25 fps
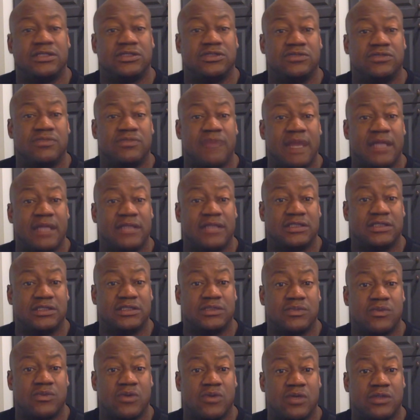you might
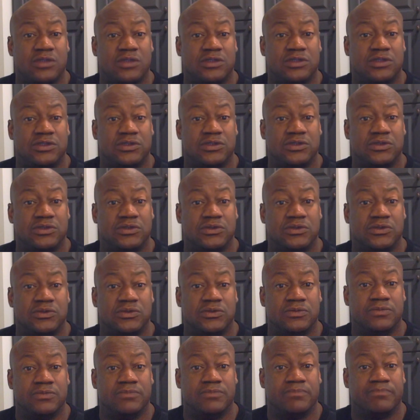just want
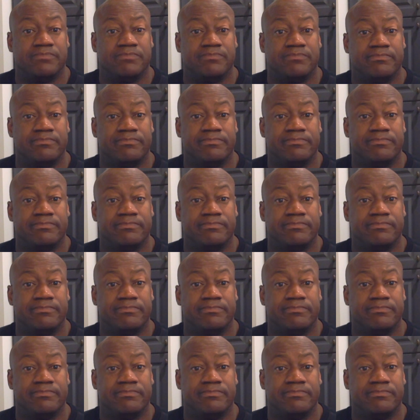to...